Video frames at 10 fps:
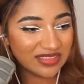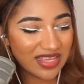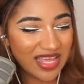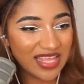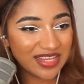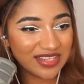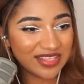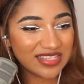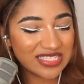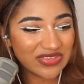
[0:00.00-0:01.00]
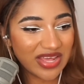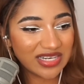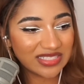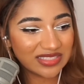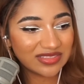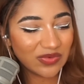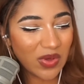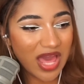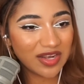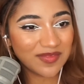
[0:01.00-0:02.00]
I like a little sweater.
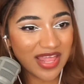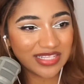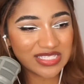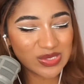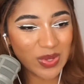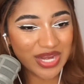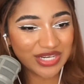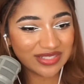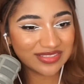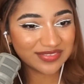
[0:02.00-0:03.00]
Watermelon sweater.